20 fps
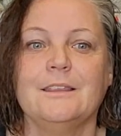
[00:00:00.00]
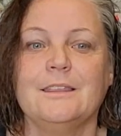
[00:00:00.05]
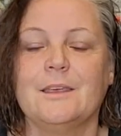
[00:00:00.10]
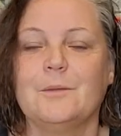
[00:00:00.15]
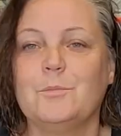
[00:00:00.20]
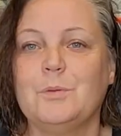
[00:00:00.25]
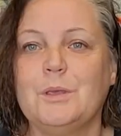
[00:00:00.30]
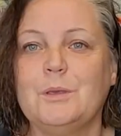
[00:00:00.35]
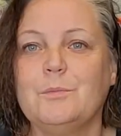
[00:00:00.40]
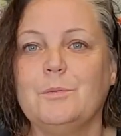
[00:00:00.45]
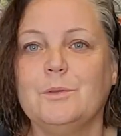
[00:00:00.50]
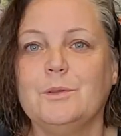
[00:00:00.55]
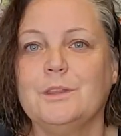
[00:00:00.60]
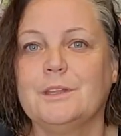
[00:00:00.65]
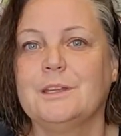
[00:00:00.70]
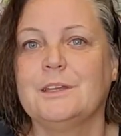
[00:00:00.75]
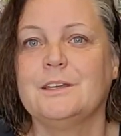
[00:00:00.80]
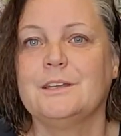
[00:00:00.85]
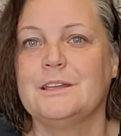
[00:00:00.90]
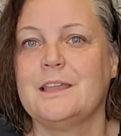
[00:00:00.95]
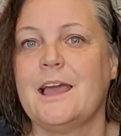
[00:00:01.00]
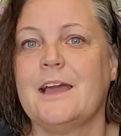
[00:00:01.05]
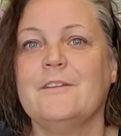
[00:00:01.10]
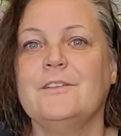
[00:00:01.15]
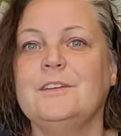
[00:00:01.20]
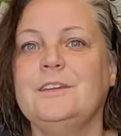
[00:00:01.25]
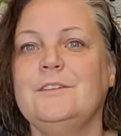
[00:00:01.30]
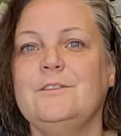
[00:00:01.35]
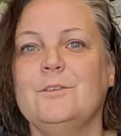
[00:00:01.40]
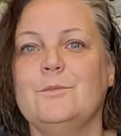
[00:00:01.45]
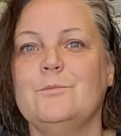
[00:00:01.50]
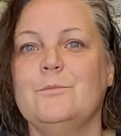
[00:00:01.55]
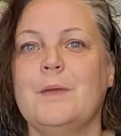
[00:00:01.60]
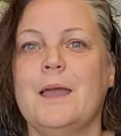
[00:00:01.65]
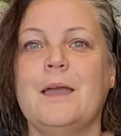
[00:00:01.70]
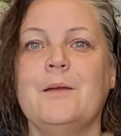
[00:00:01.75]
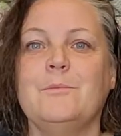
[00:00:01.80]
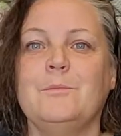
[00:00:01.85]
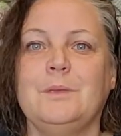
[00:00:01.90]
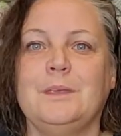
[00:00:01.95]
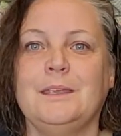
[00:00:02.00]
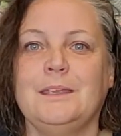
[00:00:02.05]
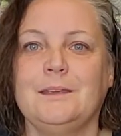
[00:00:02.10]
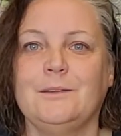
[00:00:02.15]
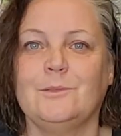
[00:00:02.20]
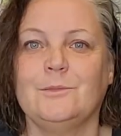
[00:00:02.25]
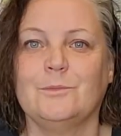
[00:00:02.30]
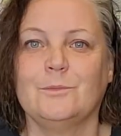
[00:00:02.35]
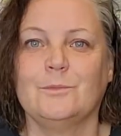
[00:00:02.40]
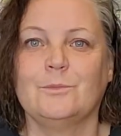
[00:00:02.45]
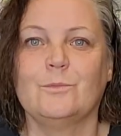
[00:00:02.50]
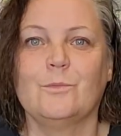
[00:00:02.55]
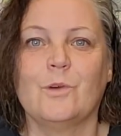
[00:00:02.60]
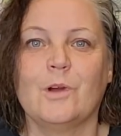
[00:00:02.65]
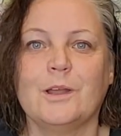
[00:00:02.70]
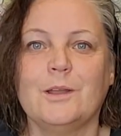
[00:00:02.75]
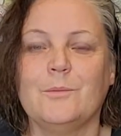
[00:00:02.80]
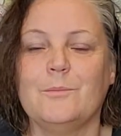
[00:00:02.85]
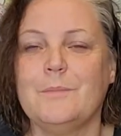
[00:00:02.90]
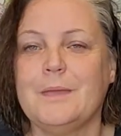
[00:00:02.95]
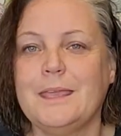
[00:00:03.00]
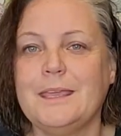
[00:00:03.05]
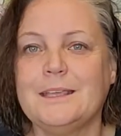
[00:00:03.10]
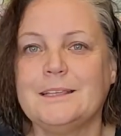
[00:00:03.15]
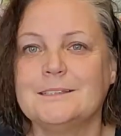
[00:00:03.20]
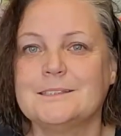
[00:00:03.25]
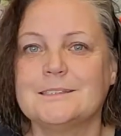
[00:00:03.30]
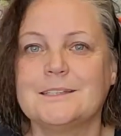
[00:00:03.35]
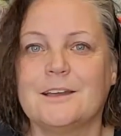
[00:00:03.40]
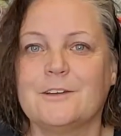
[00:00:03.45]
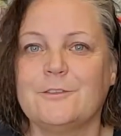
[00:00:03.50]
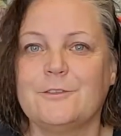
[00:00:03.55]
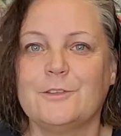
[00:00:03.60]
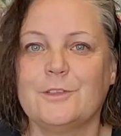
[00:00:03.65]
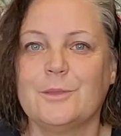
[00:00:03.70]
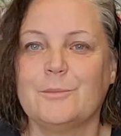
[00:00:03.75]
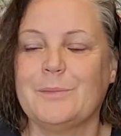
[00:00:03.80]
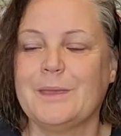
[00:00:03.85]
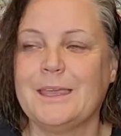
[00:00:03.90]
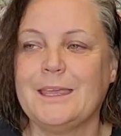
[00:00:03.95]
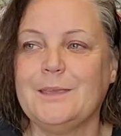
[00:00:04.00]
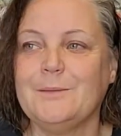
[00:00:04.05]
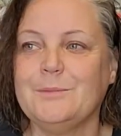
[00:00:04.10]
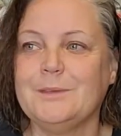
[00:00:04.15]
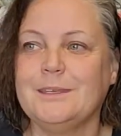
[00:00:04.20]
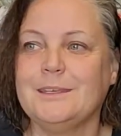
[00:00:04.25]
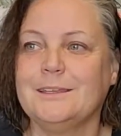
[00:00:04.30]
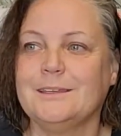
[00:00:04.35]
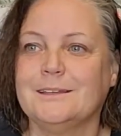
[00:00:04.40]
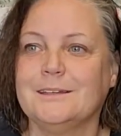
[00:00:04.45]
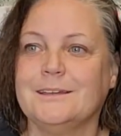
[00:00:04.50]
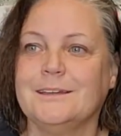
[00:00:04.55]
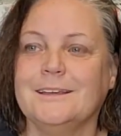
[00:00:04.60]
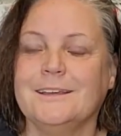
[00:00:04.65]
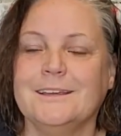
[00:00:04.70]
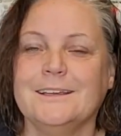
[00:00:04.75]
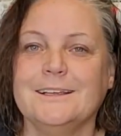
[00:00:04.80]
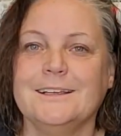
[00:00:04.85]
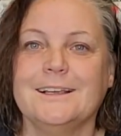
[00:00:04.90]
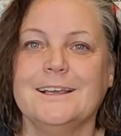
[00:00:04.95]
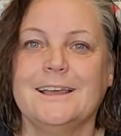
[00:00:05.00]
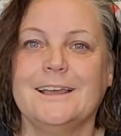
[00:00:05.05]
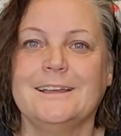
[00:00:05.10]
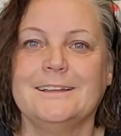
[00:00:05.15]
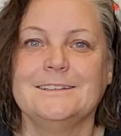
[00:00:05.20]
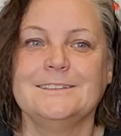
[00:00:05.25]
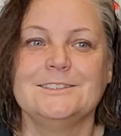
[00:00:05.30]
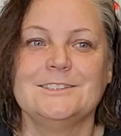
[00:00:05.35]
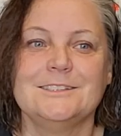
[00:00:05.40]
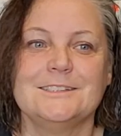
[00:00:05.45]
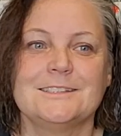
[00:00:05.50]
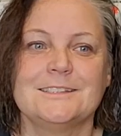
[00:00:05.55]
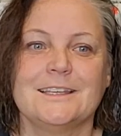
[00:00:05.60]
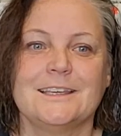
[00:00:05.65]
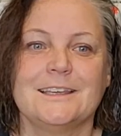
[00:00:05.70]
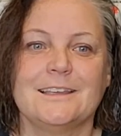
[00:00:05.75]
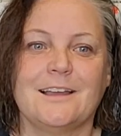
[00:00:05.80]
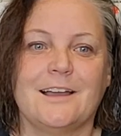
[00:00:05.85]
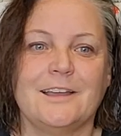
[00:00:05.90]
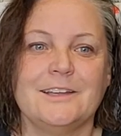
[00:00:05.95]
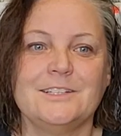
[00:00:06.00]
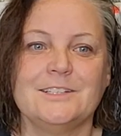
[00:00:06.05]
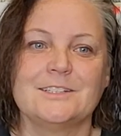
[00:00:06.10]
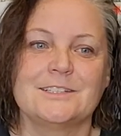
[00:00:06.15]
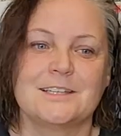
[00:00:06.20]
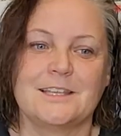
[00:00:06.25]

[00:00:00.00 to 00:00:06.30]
that people that haven't even met me want to make stuff for the baby. And she's like, I